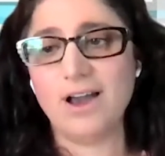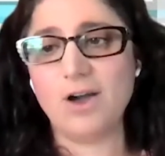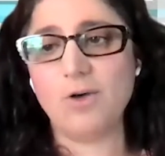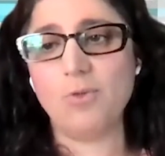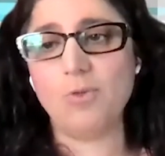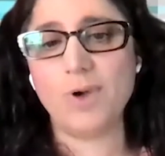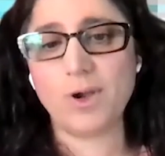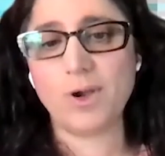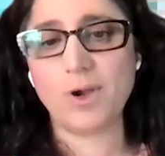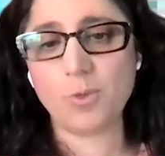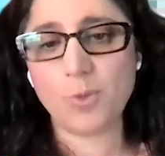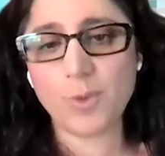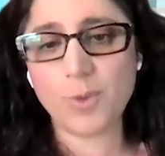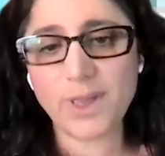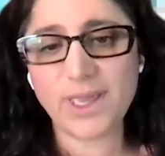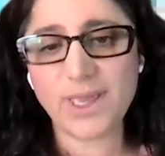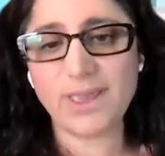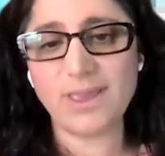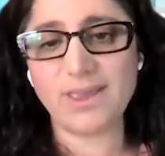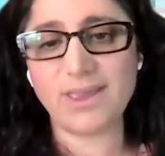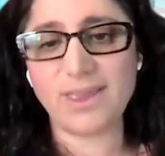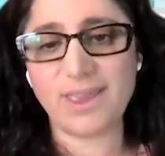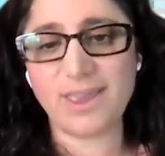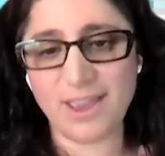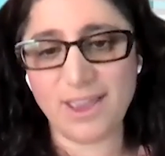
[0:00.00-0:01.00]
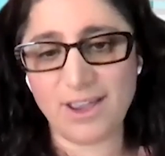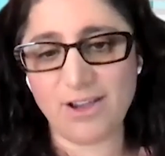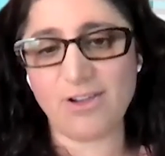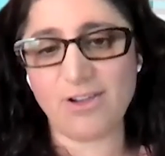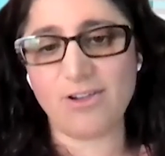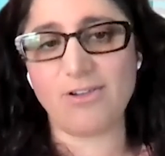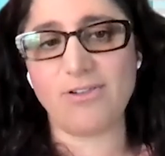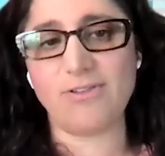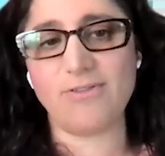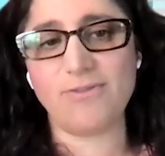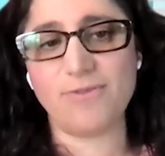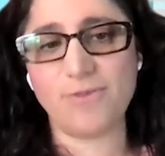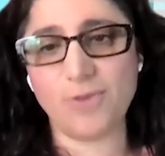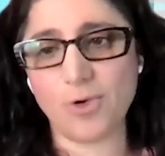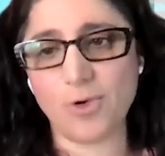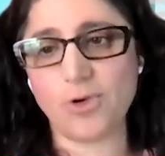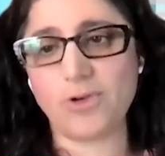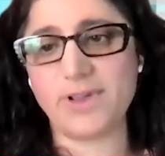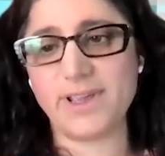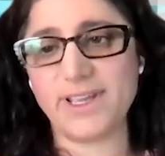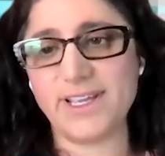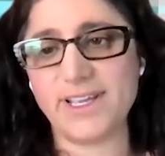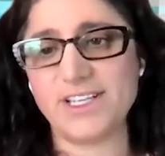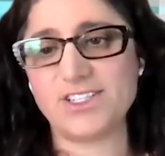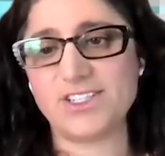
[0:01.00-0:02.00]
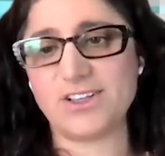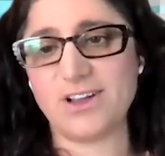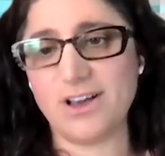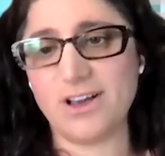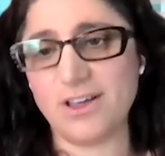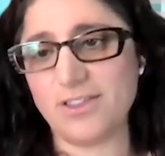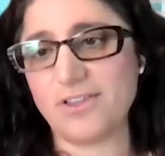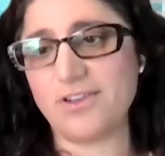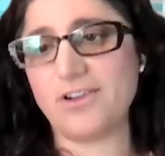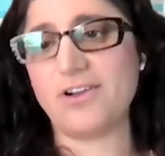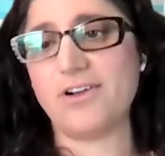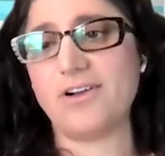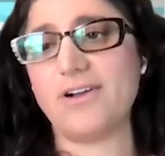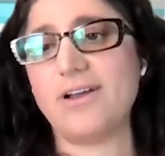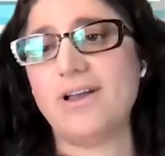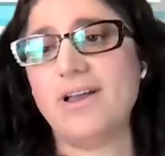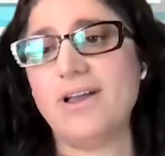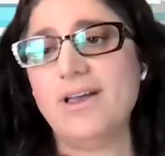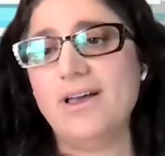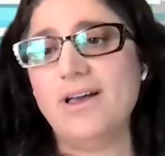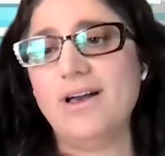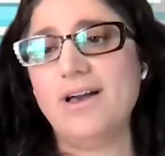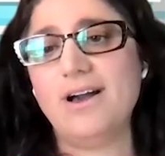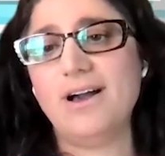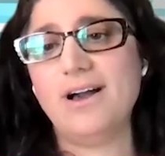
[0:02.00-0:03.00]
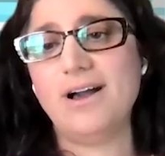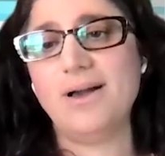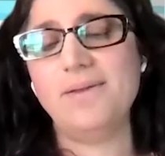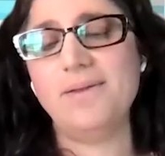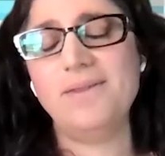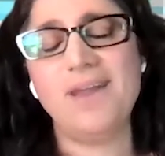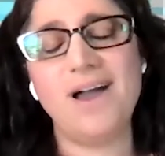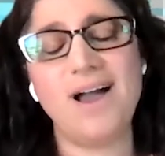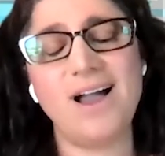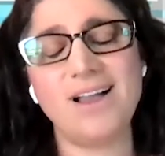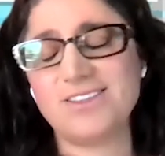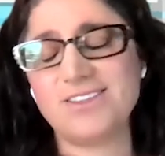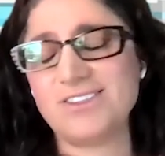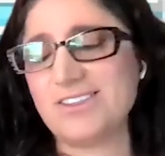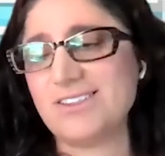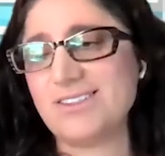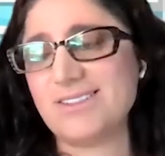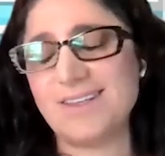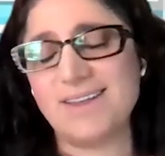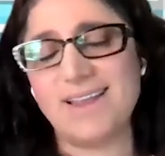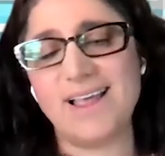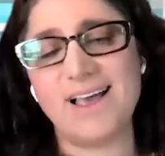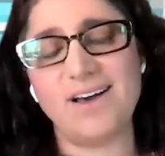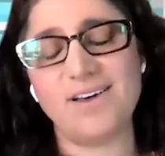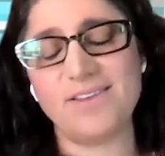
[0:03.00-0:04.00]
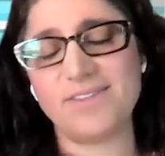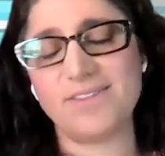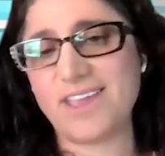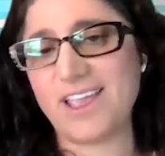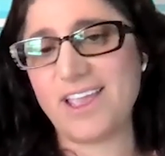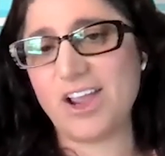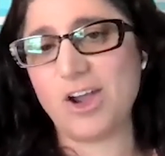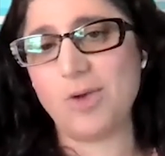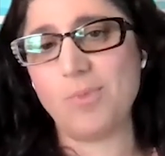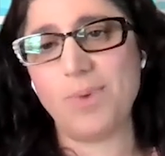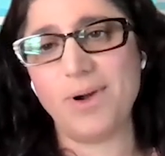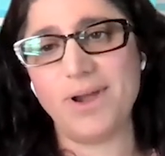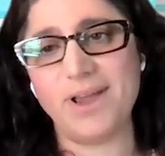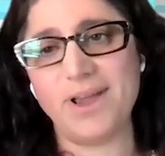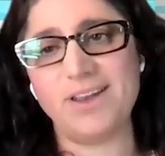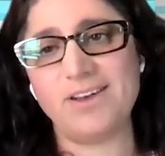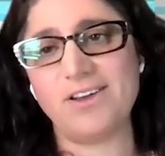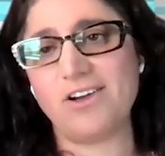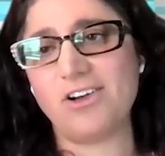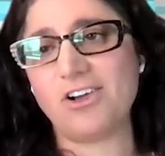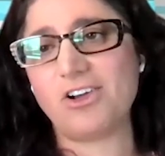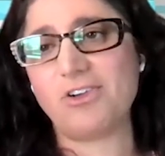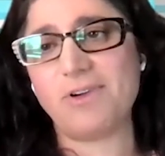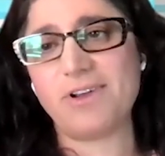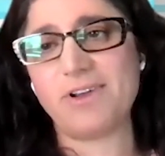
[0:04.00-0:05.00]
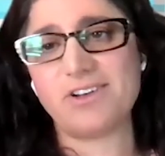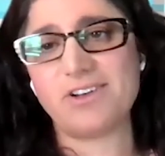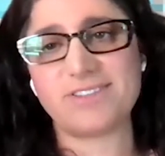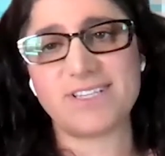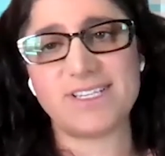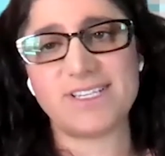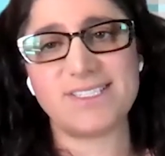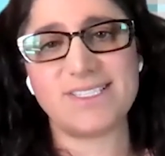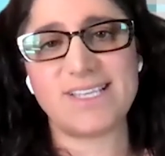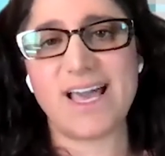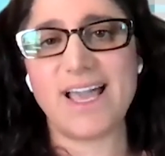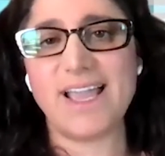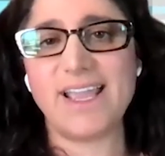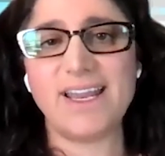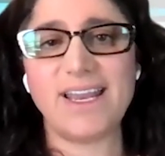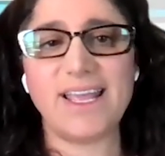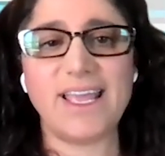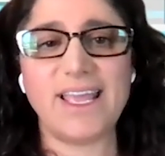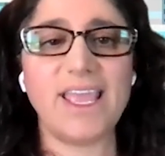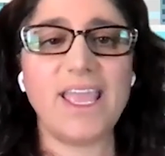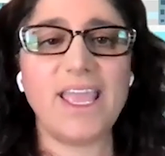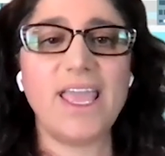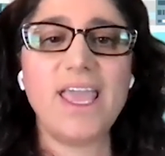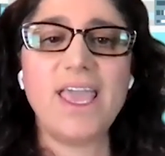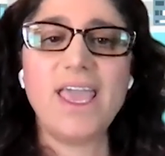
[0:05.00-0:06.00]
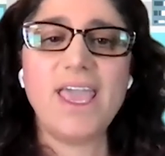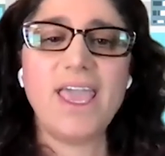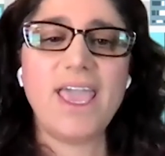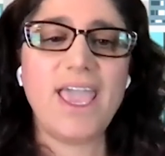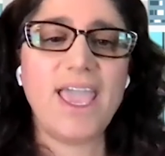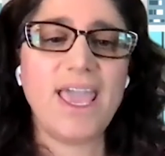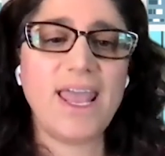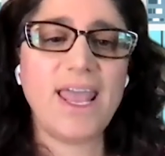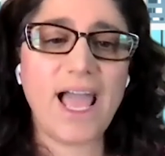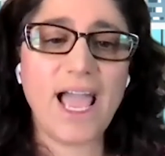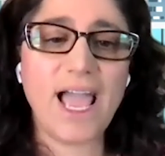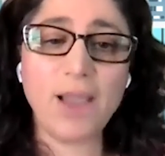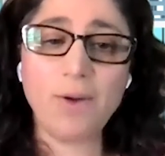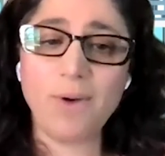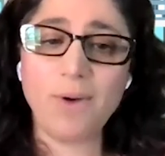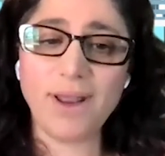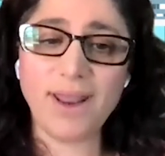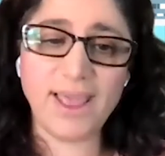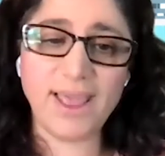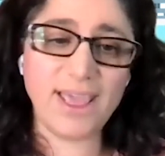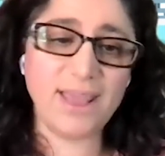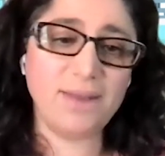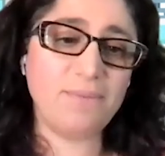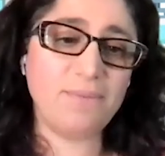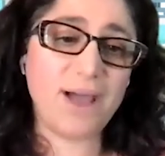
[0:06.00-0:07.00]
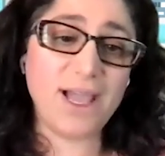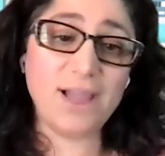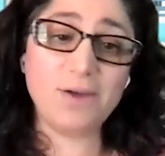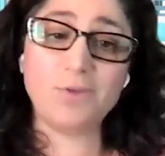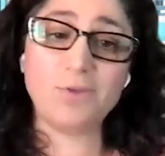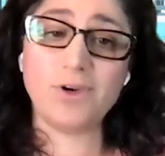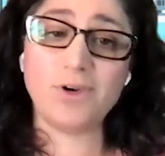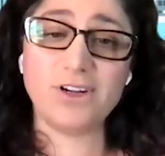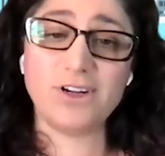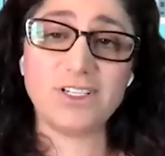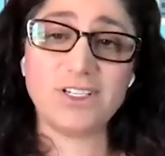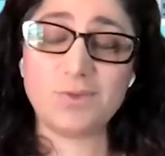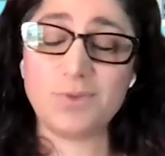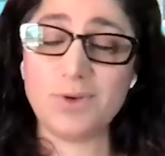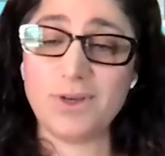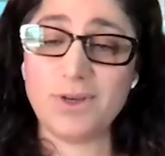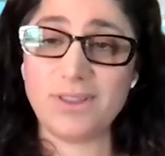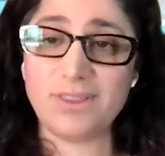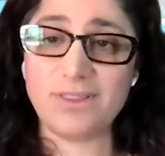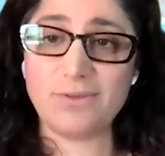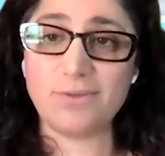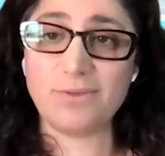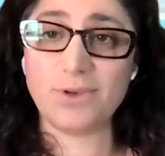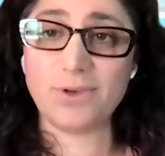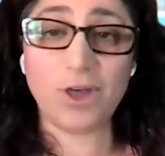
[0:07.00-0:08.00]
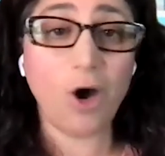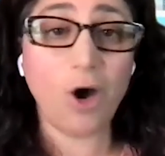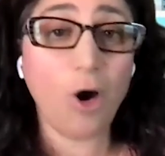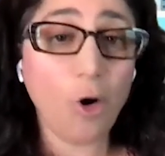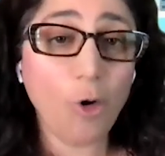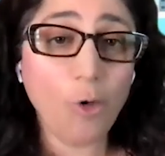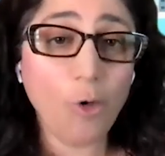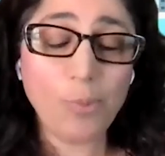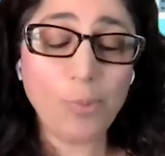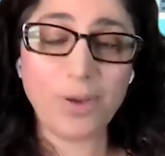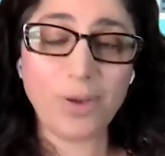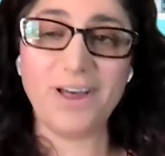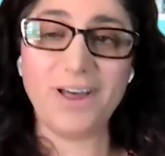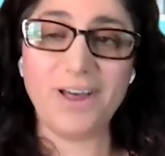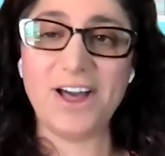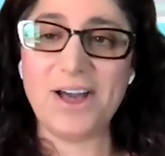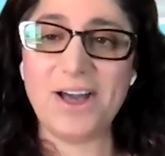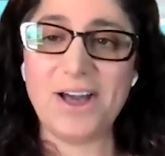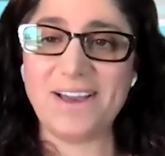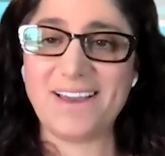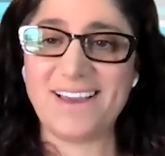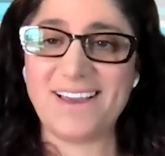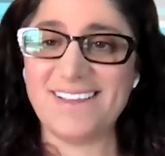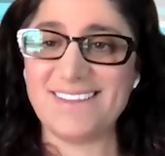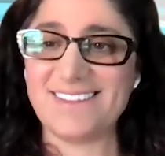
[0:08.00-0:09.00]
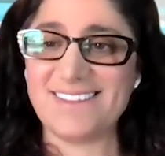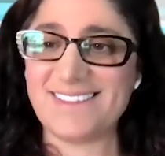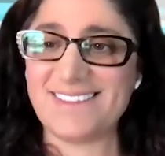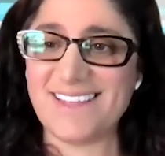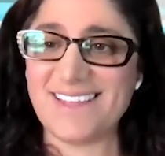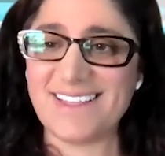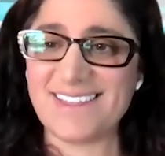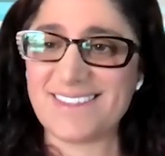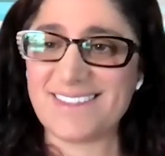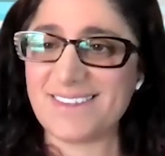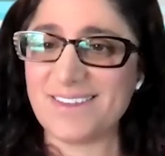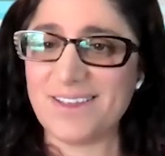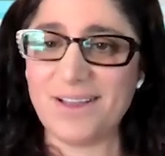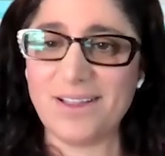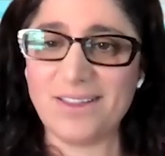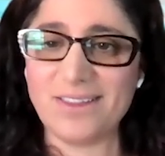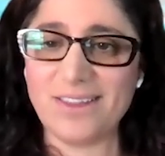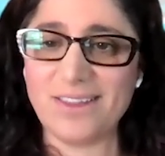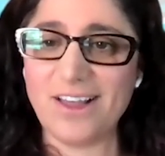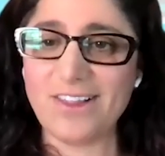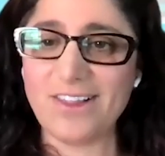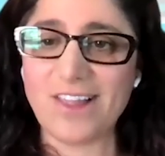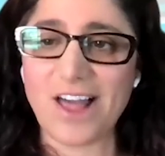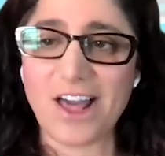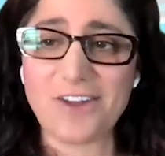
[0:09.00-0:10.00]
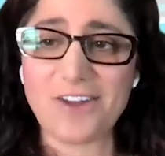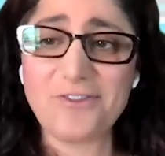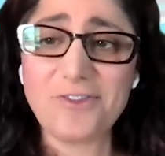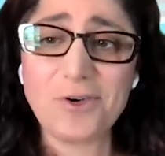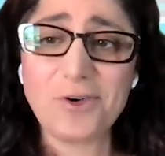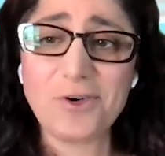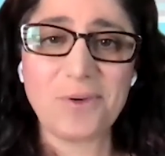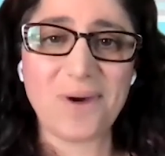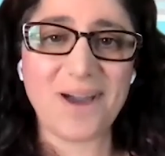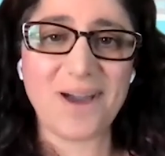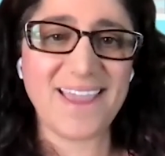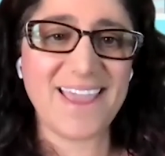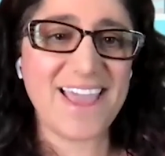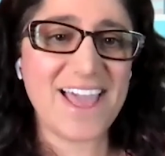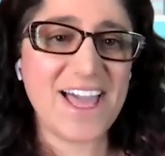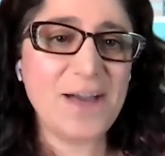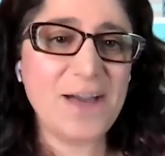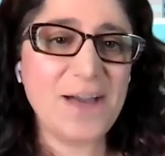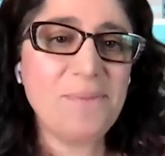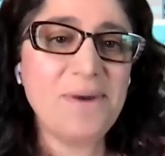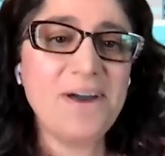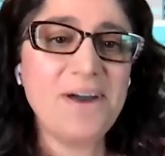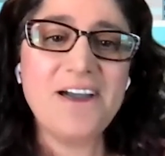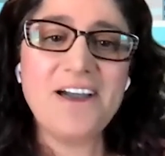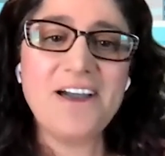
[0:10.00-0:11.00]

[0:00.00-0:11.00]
Where we care for each other, not just in healthcare, but in our greater society. And I want to end my words with hope, because that's a lot of who I am.